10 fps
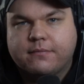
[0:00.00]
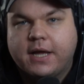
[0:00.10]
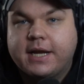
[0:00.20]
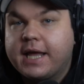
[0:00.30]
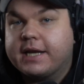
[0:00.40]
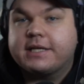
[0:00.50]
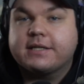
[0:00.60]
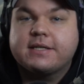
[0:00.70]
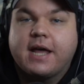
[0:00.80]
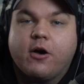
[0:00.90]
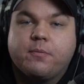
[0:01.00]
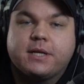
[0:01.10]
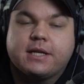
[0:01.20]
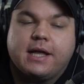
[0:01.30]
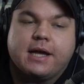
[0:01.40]
And again, it doesn't help
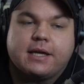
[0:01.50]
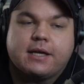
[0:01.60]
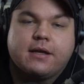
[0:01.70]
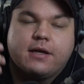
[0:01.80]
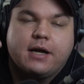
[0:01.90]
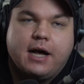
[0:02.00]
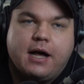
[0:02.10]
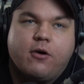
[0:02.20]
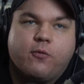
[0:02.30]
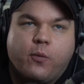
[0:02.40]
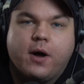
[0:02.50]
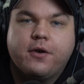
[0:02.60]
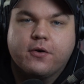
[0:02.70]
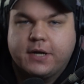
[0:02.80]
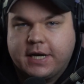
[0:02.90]
that like how
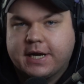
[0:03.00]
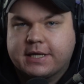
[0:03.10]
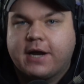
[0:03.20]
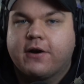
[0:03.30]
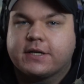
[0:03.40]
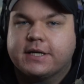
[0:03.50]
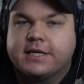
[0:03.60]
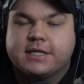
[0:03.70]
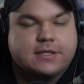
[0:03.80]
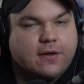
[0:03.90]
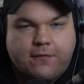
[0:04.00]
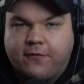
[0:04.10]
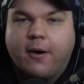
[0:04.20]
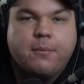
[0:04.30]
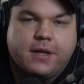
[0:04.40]
one-noted that character is
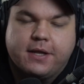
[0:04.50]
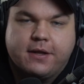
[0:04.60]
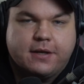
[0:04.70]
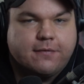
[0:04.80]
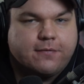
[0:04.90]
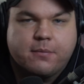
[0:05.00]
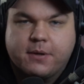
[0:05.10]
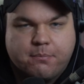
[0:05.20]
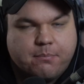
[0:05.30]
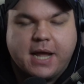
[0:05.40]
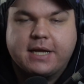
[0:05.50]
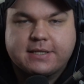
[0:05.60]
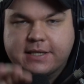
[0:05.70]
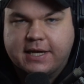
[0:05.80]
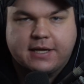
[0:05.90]
from the
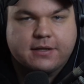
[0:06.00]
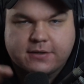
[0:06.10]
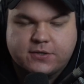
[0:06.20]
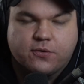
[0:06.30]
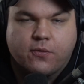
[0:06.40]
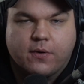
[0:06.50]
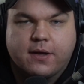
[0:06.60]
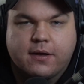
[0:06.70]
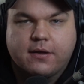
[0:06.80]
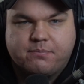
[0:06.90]
base like story,